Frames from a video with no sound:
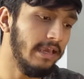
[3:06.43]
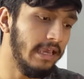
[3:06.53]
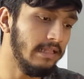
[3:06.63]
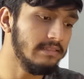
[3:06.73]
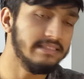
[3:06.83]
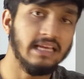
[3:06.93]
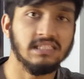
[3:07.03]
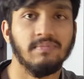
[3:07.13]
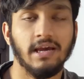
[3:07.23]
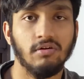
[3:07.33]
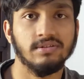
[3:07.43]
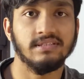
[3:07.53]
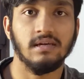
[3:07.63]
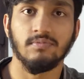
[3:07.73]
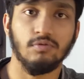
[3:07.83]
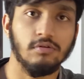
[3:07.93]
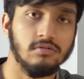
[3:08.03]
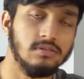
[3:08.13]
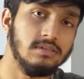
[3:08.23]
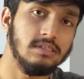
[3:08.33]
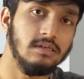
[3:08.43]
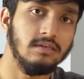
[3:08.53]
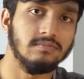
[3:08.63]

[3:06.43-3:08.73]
And since my concept was